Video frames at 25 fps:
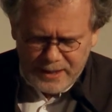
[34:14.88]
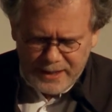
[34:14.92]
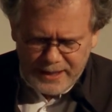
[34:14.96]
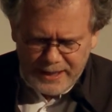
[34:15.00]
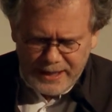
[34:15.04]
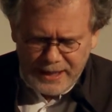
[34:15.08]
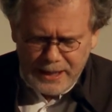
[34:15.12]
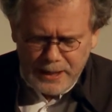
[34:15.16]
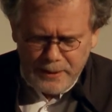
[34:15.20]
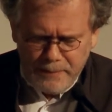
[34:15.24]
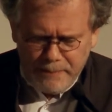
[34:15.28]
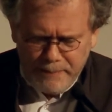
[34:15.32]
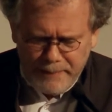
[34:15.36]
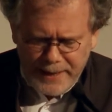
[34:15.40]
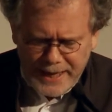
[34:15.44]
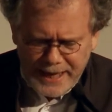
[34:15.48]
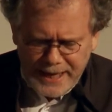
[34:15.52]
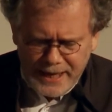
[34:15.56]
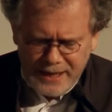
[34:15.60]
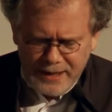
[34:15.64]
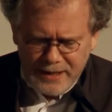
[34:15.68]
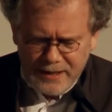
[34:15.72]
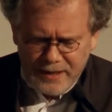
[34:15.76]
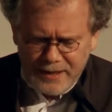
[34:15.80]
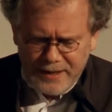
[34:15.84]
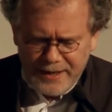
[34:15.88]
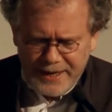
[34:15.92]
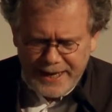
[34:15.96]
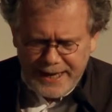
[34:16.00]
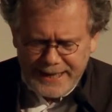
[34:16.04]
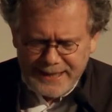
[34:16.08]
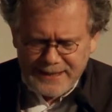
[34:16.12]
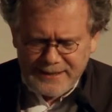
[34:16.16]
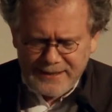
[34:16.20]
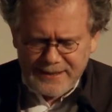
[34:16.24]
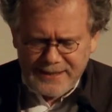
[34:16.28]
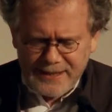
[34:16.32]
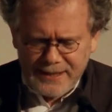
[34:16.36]
In May
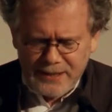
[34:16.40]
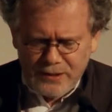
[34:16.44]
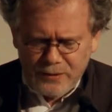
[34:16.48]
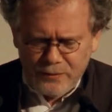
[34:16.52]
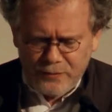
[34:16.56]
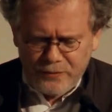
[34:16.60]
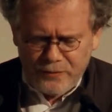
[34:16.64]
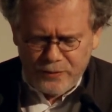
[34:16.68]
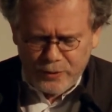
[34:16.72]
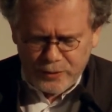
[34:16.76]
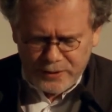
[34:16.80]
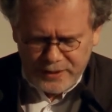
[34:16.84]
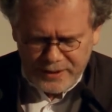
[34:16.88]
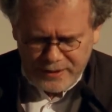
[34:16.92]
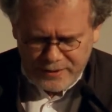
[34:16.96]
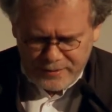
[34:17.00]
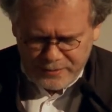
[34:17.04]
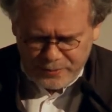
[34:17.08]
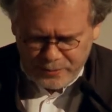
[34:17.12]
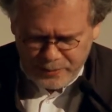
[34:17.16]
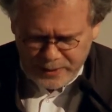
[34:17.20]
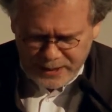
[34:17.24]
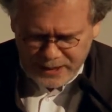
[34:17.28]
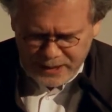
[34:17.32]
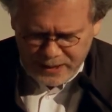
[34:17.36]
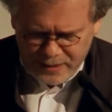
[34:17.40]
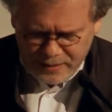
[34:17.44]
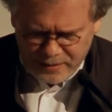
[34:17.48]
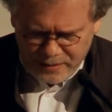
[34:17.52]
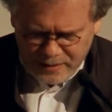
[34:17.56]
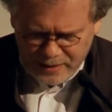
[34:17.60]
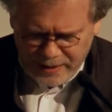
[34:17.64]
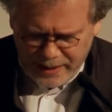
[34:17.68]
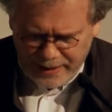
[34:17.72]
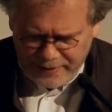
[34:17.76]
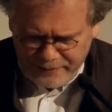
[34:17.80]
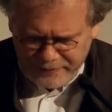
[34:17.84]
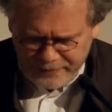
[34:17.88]
1943,
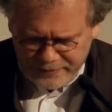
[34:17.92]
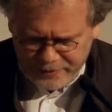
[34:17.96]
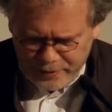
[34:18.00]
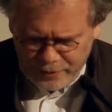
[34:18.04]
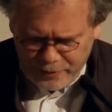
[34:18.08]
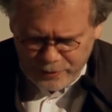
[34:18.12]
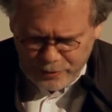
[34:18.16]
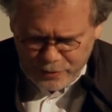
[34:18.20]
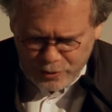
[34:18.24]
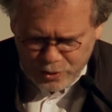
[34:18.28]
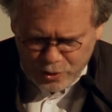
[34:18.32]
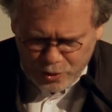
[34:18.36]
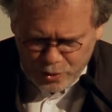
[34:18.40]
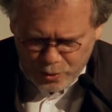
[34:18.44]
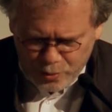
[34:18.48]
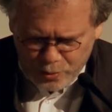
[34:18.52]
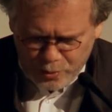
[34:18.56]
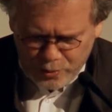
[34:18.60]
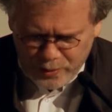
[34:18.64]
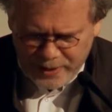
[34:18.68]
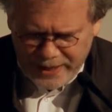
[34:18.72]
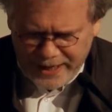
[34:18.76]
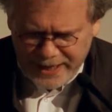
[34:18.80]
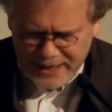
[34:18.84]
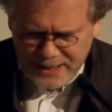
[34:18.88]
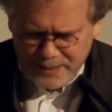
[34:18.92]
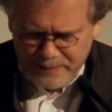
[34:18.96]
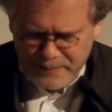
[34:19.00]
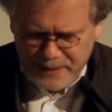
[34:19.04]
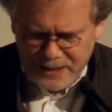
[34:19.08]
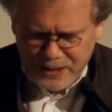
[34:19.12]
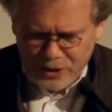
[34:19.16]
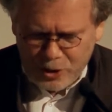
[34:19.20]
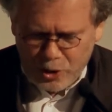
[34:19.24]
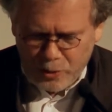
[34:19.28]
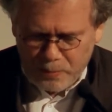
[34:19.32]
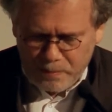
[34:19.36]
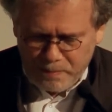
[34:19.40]
after the zone has
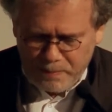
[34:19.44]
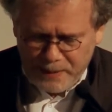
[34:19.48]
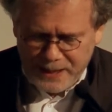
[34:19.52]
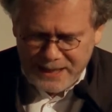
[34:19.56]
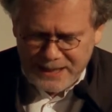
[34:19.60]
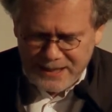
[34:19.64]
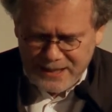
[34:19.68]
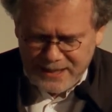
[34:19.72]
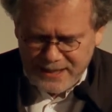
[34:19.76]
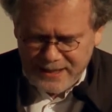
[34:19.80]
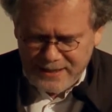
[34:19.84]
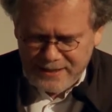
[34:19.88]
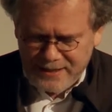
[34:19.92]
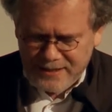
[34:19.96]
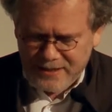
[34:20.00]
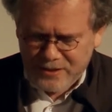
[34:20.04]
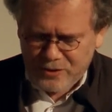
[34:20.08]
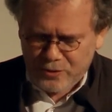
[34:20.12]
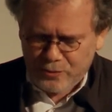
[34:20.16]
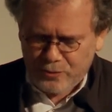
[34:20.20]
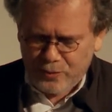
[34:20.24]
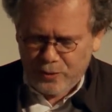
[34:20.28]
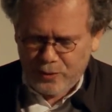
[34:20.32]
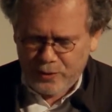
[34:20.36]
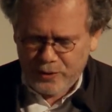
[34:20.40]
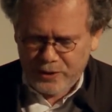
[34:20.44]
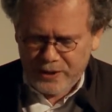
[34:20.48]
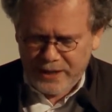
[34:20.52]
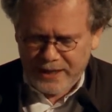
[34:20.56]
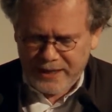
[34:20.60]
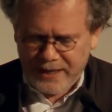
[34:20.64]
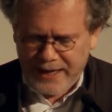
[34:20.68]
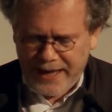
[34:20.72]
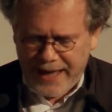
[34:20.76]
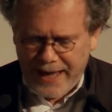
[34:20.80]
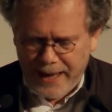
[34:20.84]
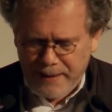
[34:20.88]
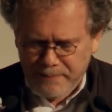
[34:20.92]
been completely destroyed
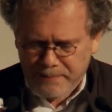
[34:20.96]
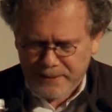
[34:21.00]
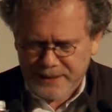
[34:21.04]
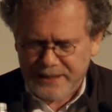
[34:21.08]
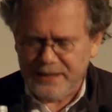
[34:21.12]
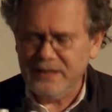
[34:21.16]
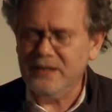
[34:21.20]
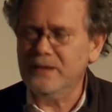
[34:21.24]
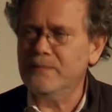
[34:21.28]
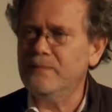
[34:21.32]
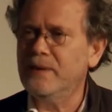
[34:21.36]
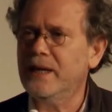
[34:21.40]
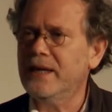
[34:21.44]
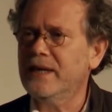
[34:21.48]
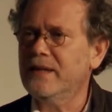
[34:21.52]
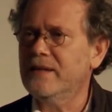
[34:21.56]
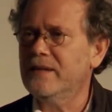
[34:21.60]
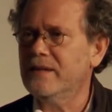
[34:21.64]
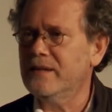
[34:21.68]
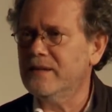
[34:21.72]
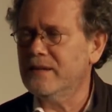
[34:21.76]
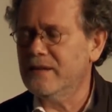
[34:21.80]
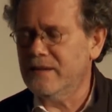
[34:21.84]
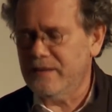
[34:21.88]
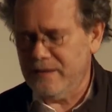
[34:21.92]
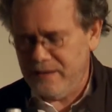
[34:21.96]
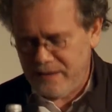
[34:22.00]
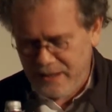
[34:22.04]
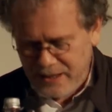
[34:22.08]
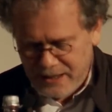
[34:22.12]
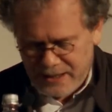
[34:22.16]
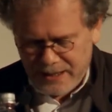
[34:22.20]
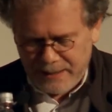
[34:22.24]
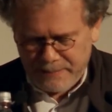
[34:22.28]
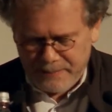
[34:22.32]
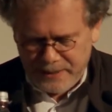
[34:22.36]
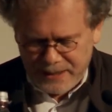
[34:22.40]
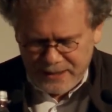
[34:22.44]
and emptied by the
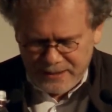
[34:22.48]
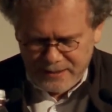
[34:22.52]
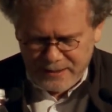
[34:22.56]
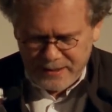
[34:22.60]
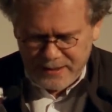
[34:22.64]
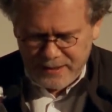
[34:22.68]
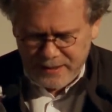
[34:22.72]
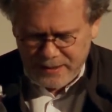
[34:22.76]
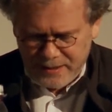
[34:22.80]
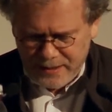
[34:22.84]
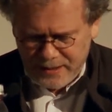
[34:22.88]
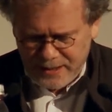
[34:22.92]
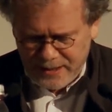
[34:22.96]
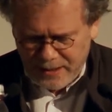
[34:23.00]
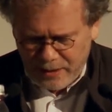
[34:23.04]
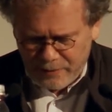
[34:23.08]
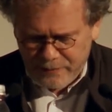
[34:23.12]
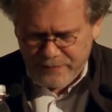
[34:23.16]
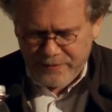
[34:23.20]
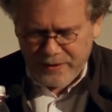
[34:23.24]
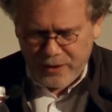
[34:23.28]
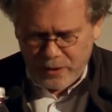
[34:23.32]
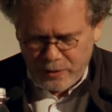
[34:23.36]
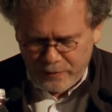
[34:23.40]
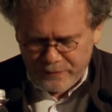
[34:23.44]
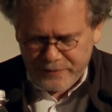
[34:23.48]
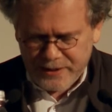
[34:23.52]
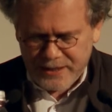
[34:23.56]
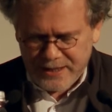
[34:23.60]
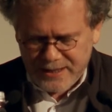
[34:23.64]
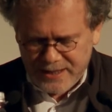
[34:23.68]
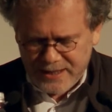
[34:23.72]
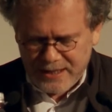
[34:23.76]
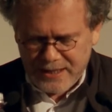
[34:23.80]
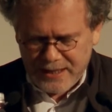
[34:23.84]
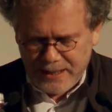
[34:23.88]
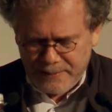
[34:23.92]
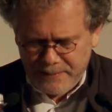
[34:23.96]
of
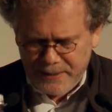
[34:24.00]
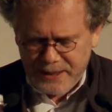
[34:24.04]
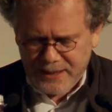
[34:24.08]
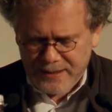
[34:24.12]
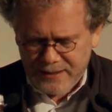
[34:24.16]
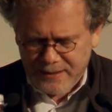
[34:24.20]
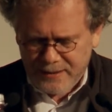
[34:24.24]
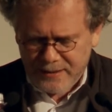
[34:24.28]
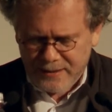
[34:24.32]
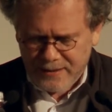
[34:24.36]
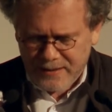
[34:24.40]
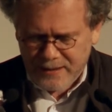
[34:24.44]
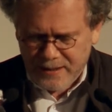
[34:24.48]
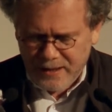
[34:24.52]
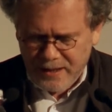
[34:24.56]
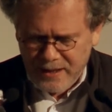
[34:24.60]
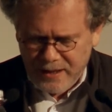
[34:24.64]
its inhabitants,